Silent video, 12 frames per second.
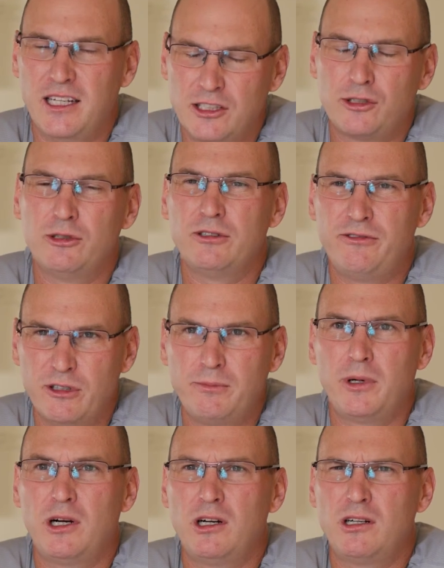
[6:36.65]
In school,
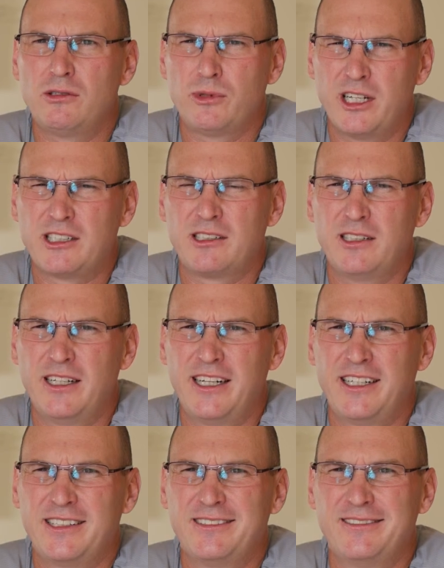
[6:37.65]
football,
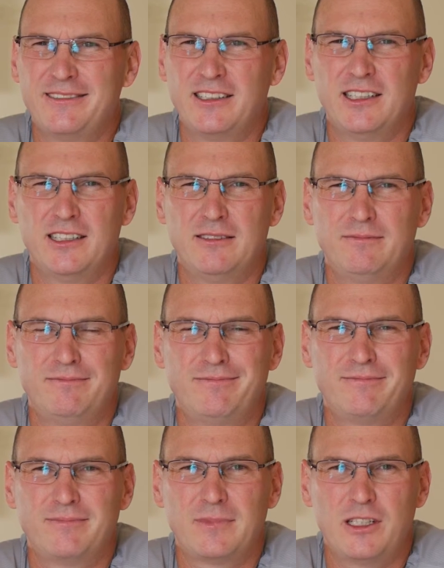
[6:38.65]
wrestling, the
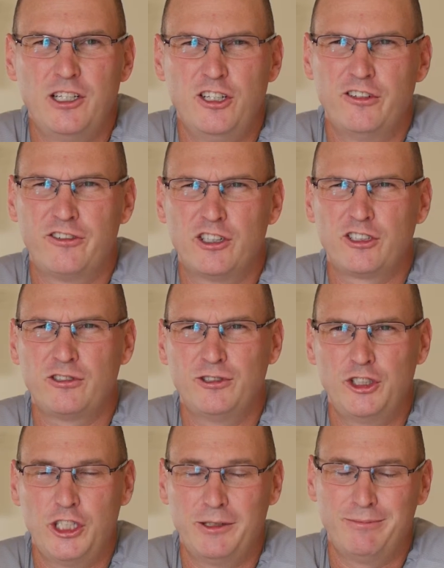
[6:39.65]
Universal
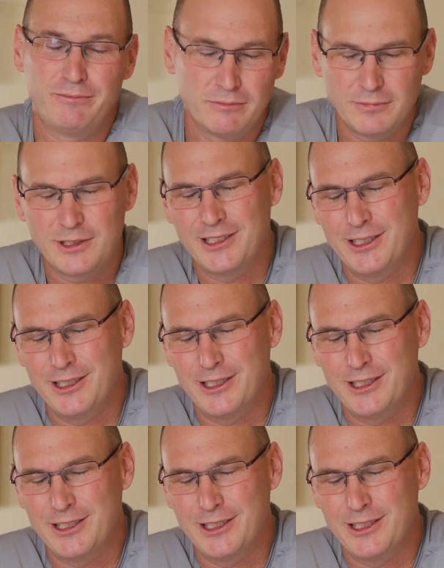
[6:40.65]
Gym.